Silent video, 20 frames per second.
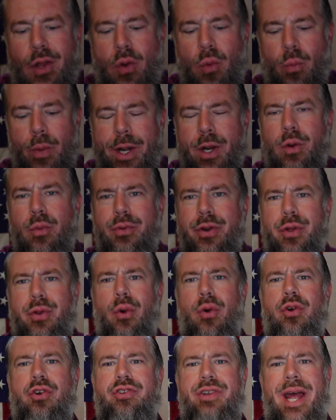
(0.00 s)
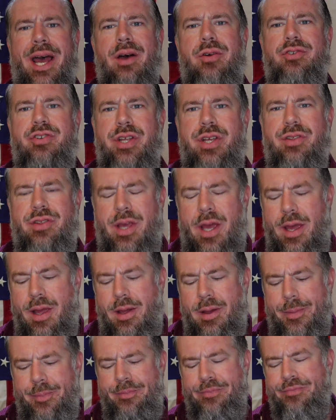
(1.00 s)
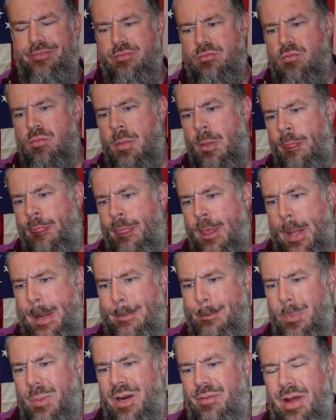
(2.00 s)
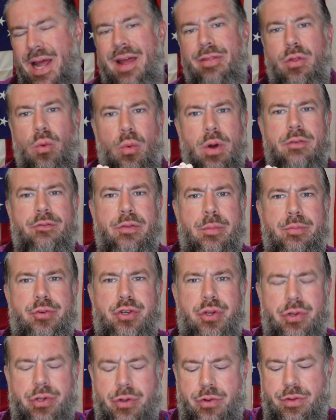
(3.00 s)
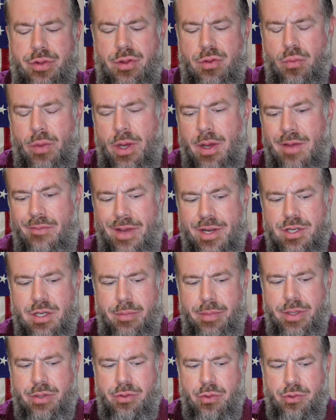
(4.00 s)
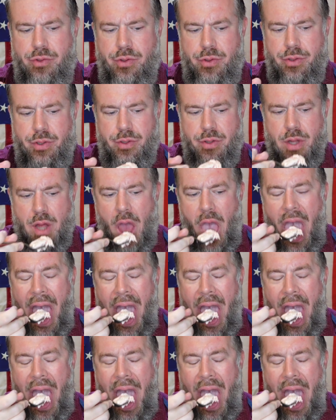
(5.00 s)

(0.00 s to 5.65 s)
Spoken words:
real New York style cheesecake, and I've had the one from Junior's as well. I've actually been to Junior's.